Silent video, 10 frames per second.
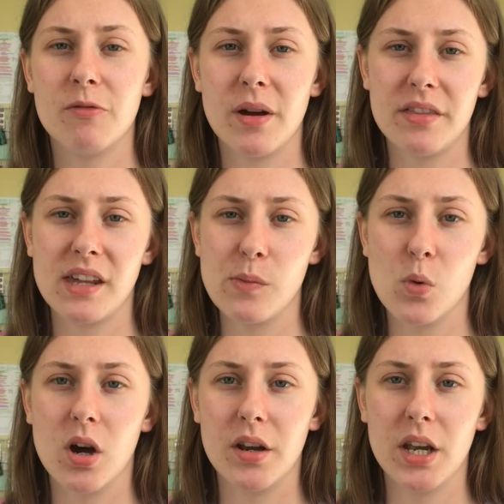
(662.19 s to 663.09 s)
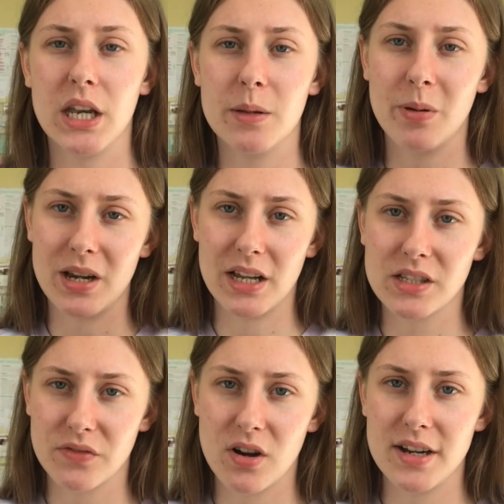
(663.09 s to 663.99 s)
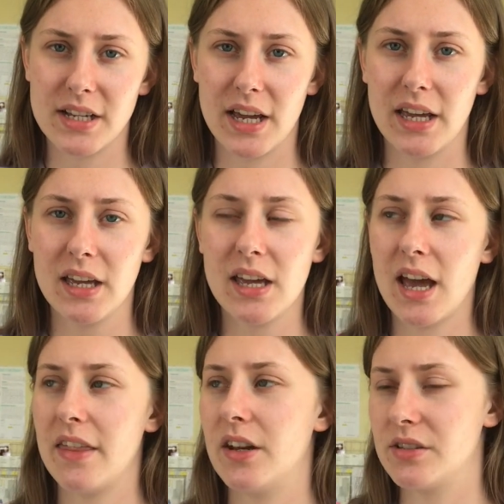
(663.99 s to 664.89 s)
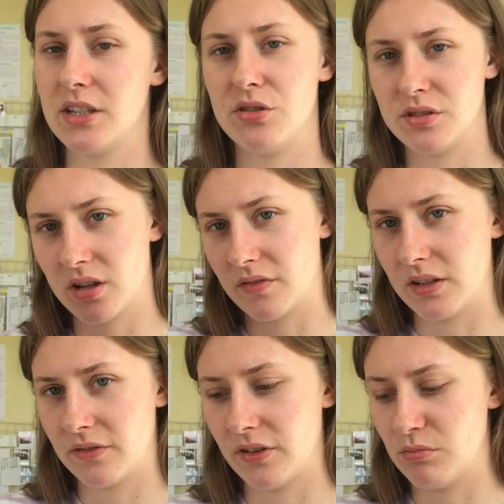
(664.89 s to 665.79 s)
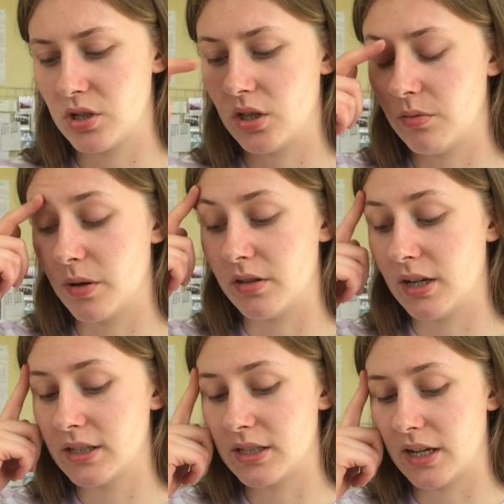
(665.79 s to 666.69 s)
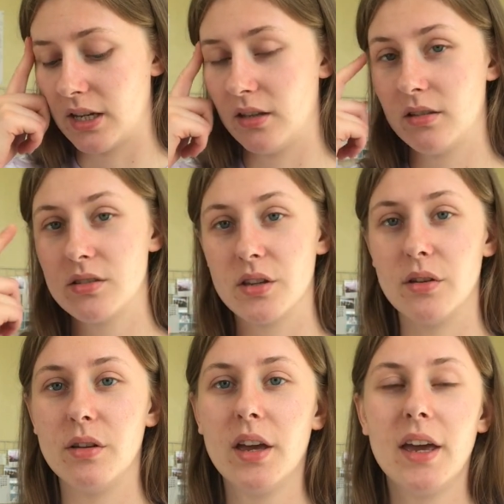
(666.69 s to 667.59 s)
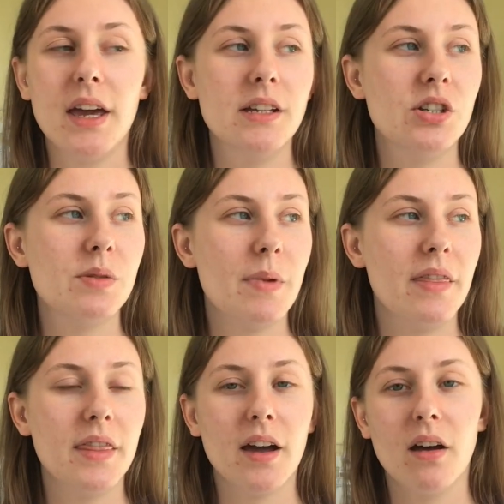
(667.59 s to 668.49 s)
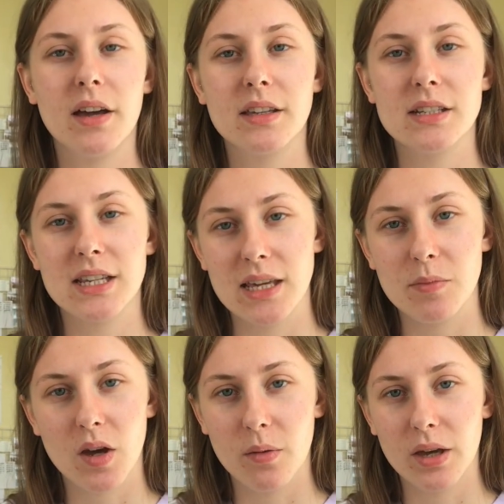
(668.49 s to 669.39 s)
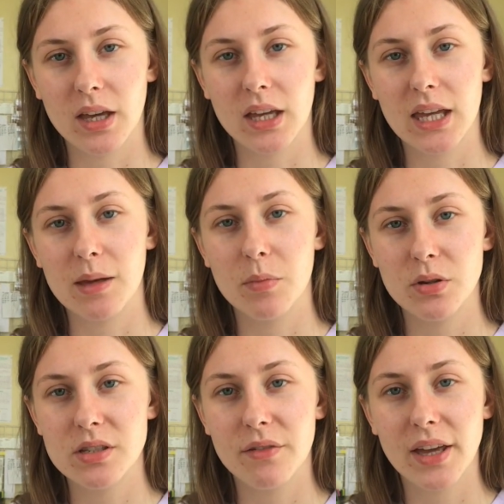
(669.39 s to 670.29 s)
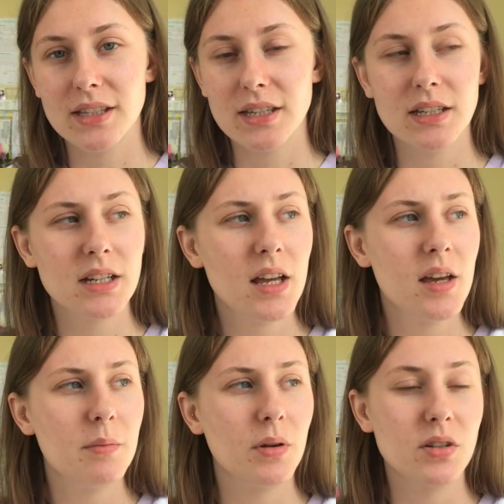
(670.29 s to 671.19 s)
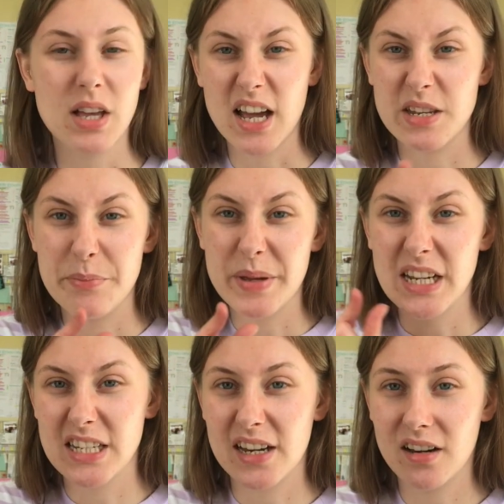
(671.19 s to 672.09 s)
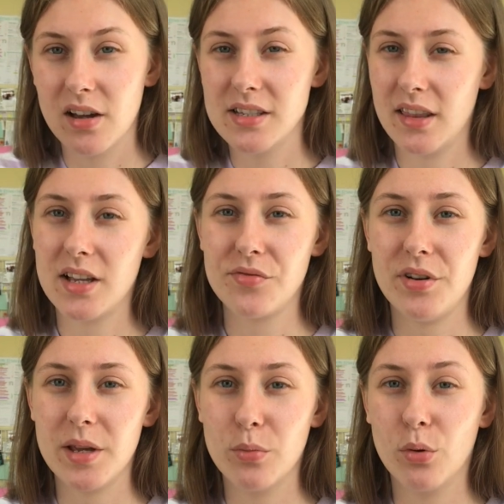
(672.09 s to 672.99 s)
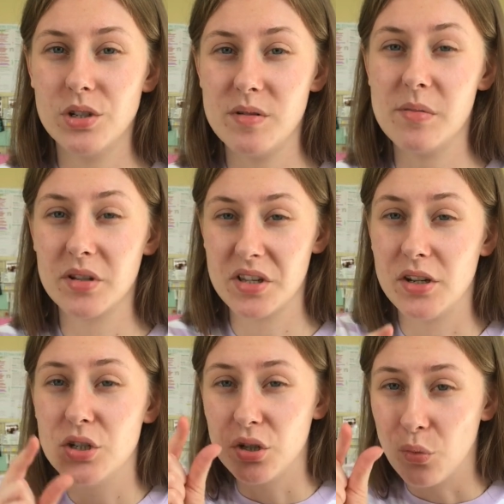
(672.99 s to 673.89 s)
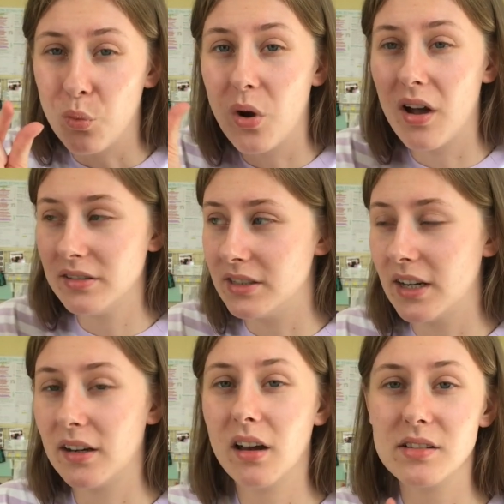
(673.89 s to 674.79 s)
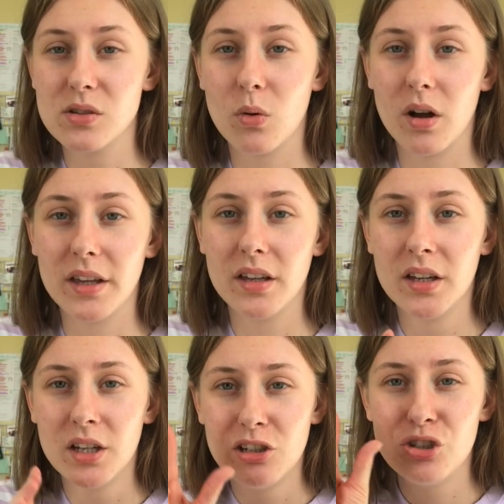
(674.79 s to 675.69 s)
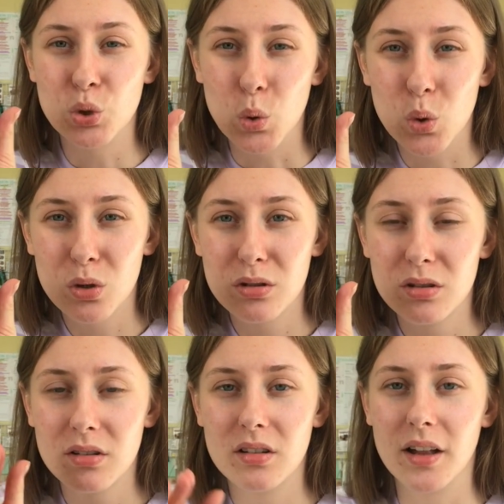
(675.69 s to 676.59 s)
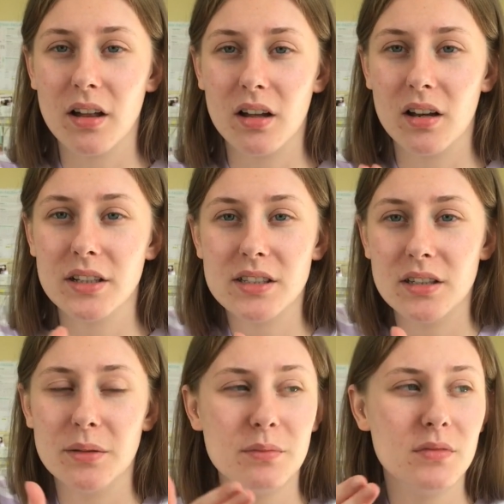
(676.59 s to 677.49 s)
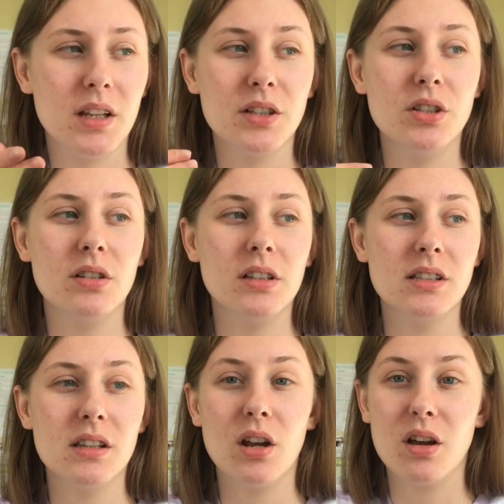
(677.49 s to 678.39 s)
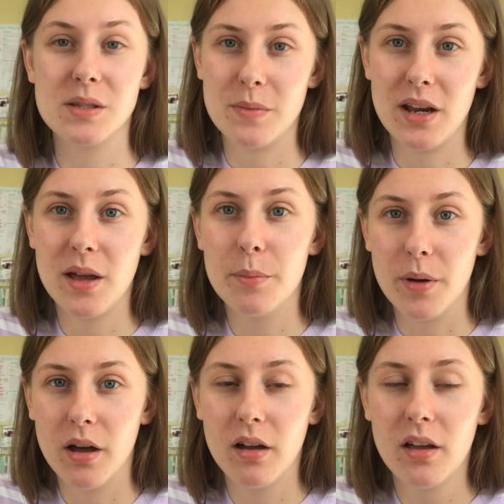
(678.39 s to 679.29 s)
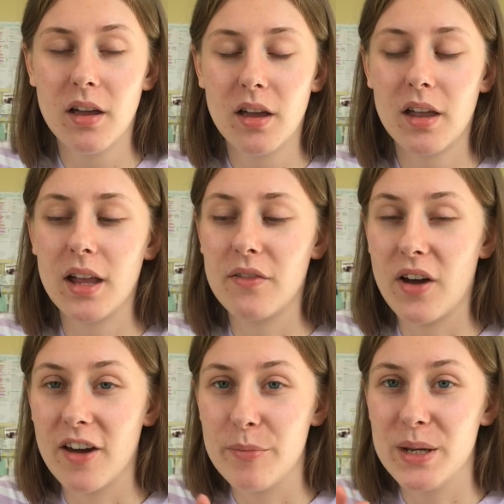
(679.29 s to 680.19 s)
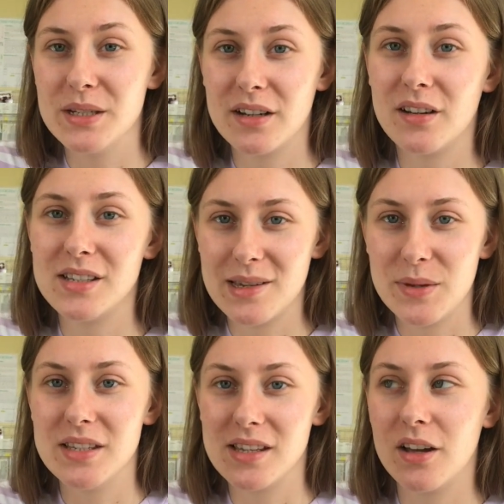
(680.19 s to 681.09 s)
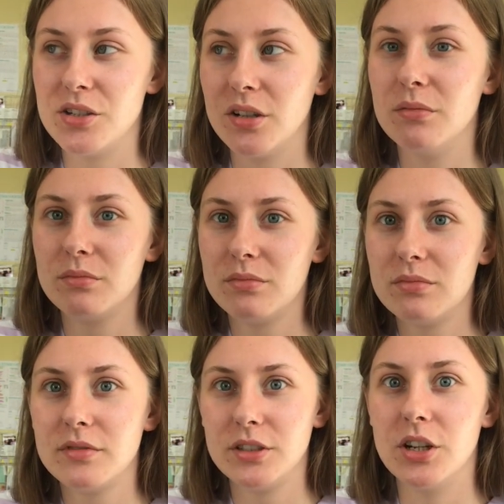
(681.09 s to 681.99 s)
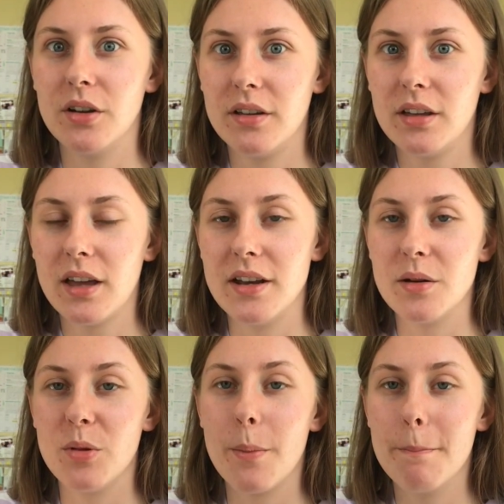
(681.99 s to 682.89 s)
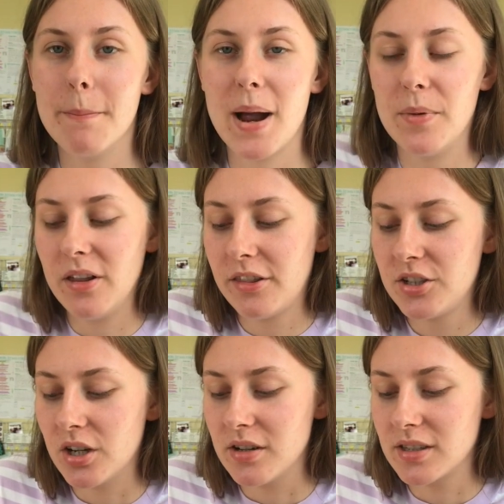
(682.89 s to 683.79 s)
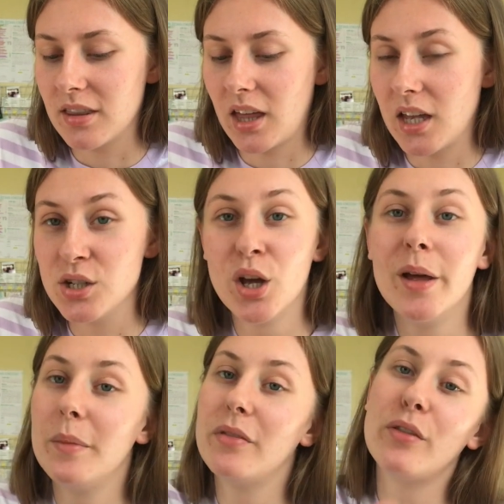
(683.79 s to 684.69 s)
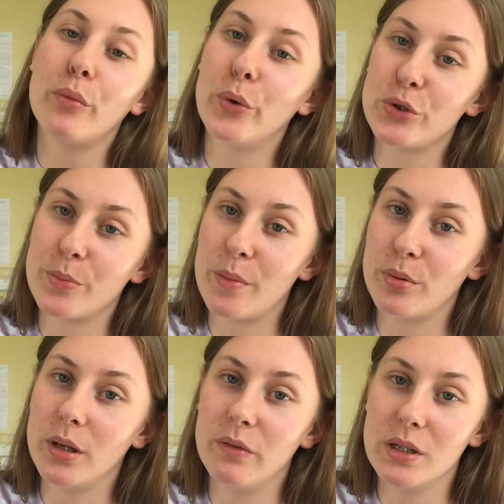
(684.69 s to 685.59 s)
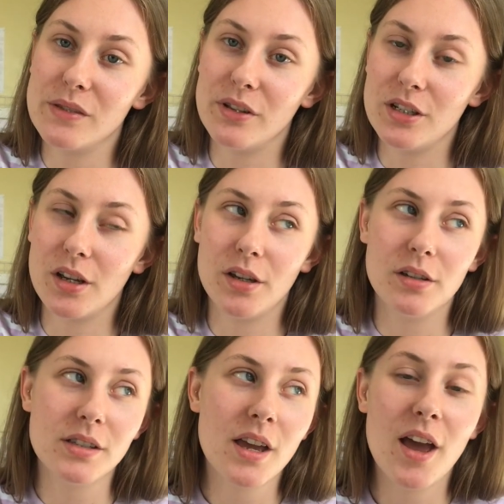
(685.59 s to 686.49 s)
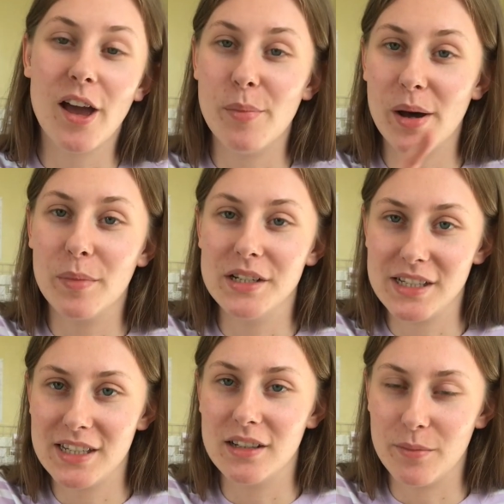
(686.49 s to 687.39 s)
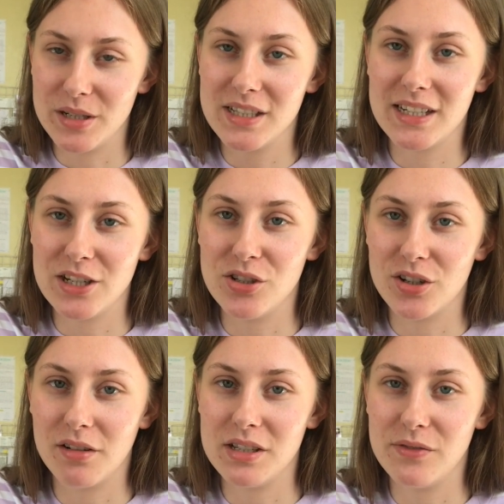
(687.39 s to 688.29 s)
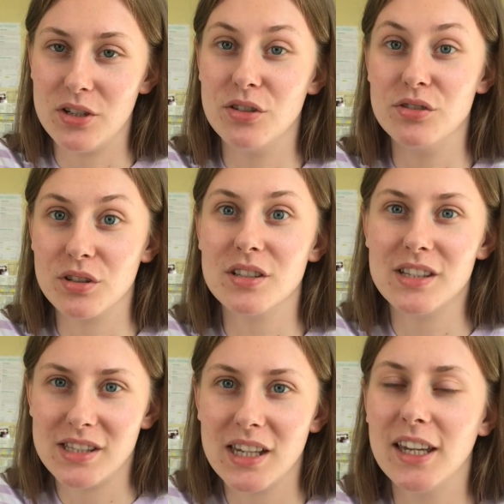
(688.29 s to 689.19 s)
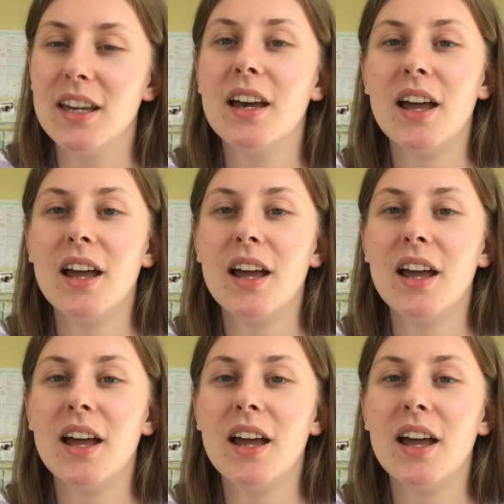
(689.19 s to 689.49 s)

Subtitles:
of my theme 1 by next Friday, and then I'll send you the start of theme 2 by the next day. So it just meant that I could keep going and keep motivated, because I had mini deadlines, and that's really important to me because I do work to deadlines quite short. Like I like to do things at the last minute, but if I have mini deadlines, it means that I don't, you know, end up with a mammoth task at the end. But if you've watched my previous videos about my dissertation diaries videos, you can see